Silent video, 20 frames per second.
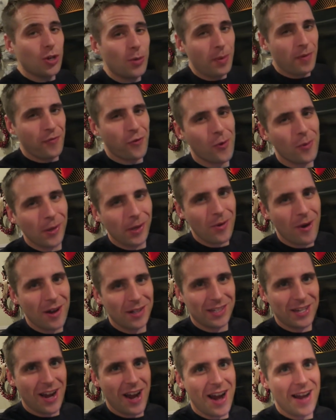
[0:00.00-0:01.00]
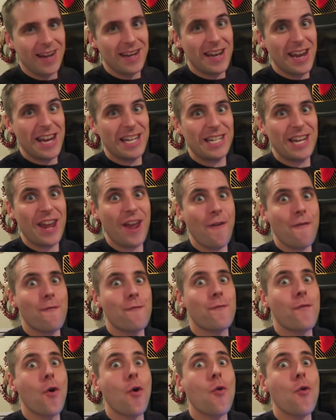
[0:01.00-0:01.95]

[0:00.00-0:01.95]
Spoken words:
So before we go outside and get